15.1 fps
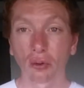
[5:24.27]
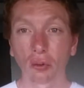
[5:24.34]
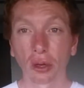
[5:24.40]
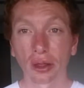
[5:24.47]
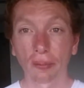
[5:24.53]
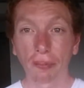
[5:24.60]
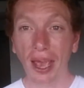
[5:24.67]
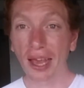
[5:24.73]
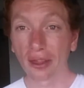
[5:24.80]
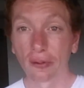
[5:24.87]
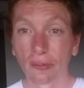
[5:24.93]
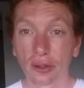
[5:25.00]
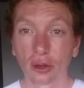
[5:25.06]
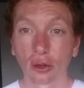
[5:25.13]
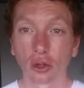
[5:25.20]
quit
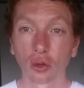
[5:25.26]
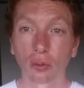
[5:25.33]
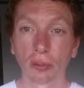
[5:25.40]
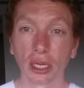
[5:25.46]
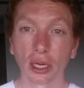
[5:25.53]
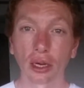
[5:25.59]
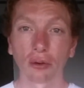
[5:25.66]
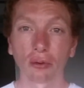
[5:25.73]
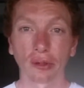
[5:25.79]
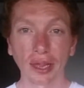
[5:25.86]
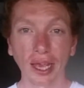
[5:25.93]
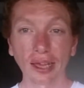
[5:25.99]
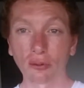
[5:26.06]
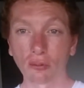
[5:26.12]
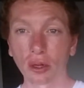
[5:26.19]
passive social media,
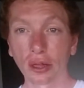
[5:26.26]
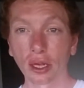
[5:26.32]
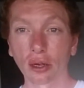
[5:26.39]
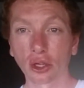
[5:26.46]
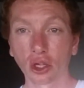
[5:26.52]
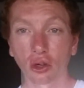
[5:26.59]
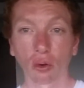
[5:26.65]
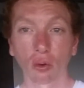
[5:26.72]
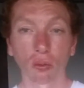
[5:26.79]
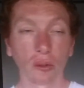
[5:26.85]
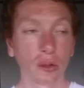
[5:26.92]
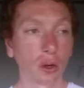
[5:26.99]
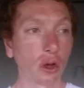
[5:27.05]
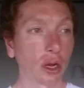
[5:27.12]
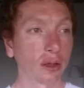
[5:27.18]
because that's one thing I struggle
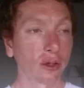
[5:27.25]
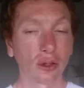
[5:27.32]
with a lot.